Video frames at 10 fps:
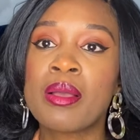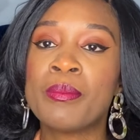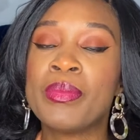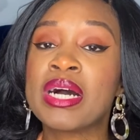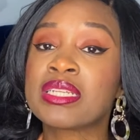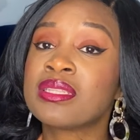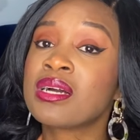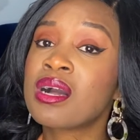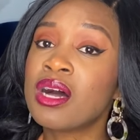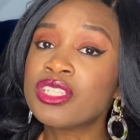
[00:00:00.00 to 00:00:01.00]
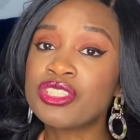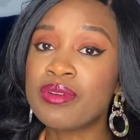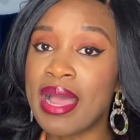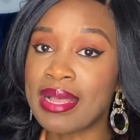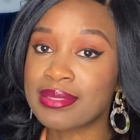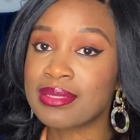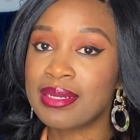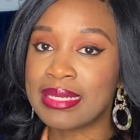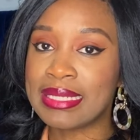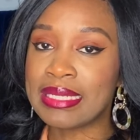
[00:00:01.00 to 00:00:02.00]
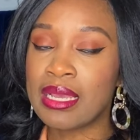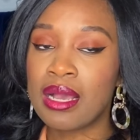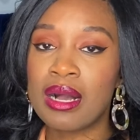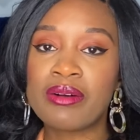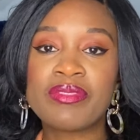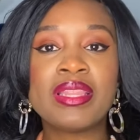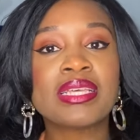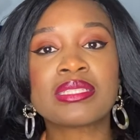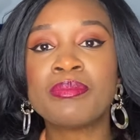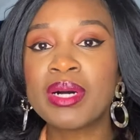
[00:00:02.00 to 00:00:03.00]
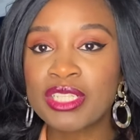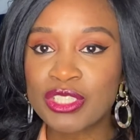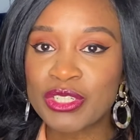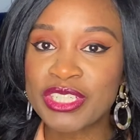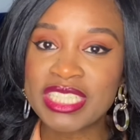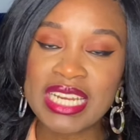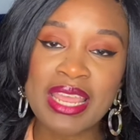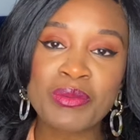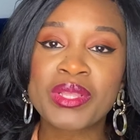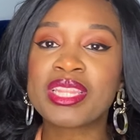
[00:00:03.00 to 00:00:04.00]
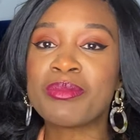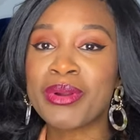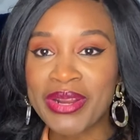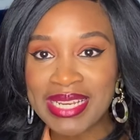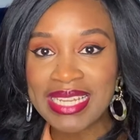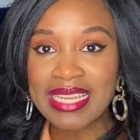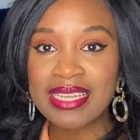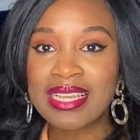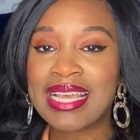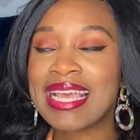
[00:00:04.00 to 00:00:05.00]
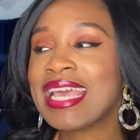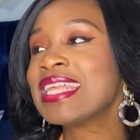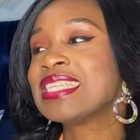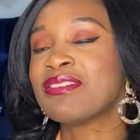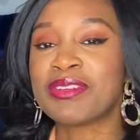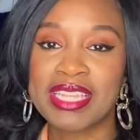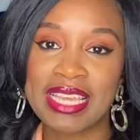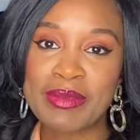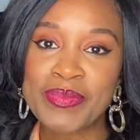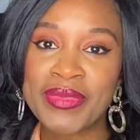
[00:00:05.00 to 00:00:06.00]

But the contrast, honey, of this mustard shade with the burgundy, it's everything.